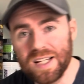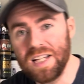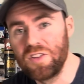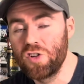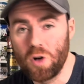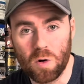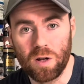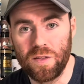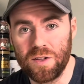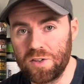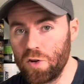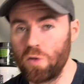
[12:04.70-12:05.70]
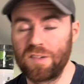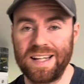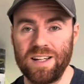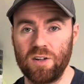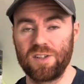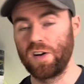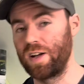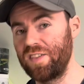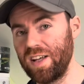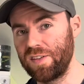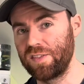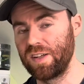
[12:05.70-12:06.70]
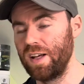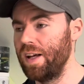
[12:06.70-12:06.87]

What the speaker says: in chocolate that dogs cannot digest.